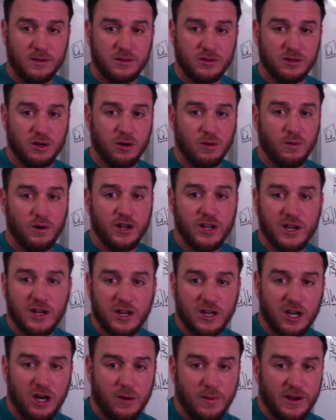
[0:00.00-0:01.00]
So what are you
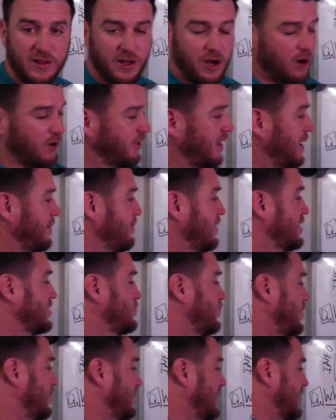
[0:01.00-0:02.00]
going to go with? Oh, they
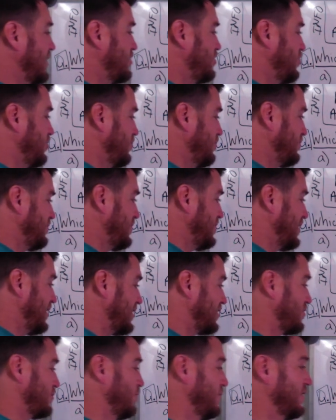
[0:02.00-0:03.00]
must want me to choose
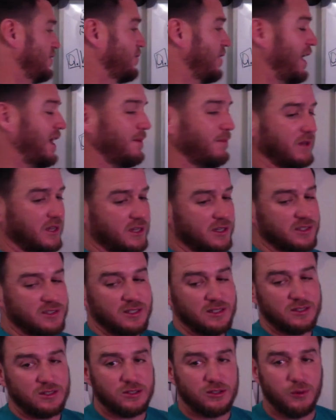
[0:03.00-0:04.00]
this one, right? Because
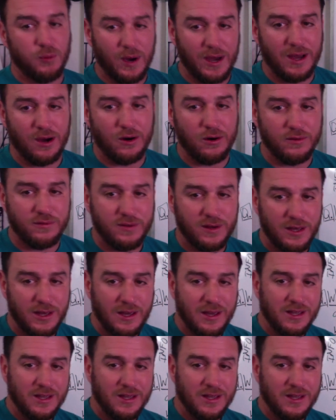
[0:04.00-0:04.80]
it's twelve.